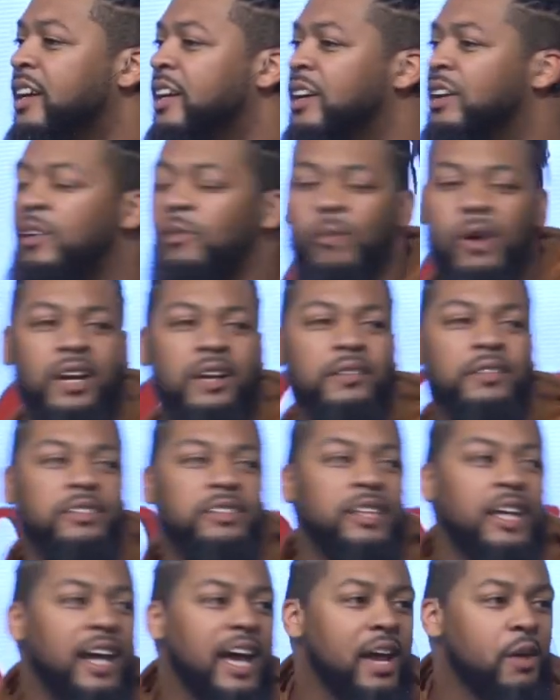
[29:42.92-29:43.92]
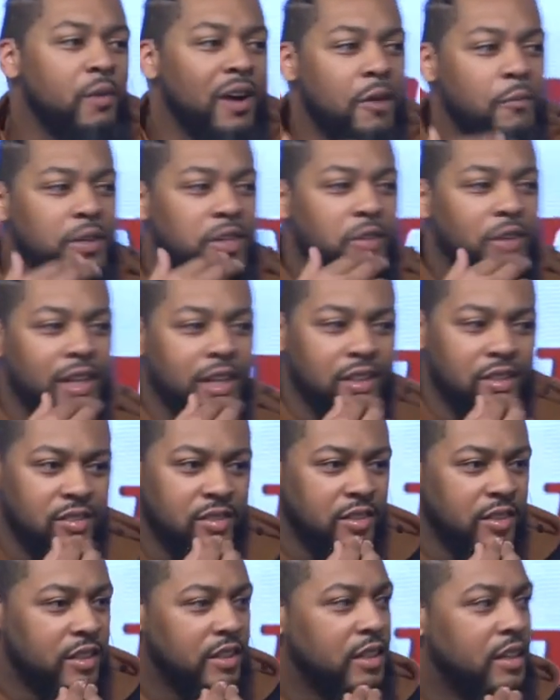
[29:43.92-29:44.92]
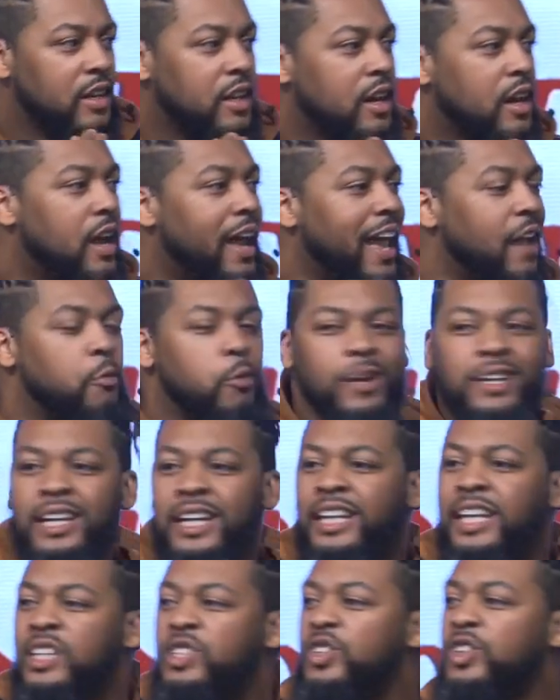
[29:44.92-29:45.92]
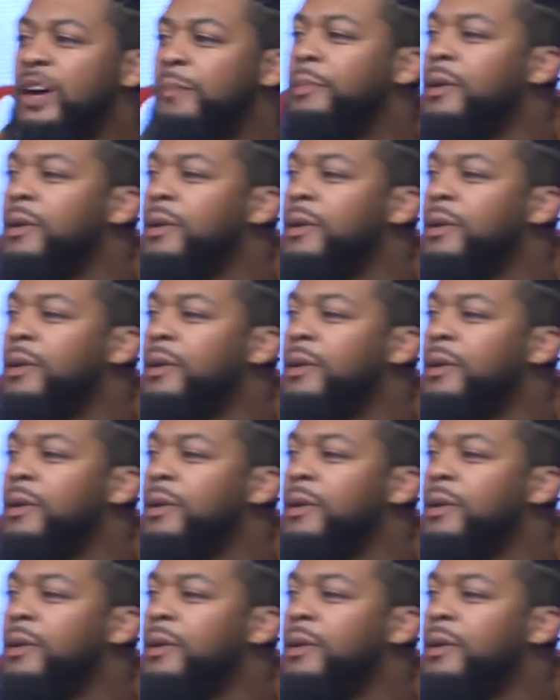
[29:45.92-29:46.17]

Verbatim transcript: One of them said, Hey, why don't we do this? If we could get you up on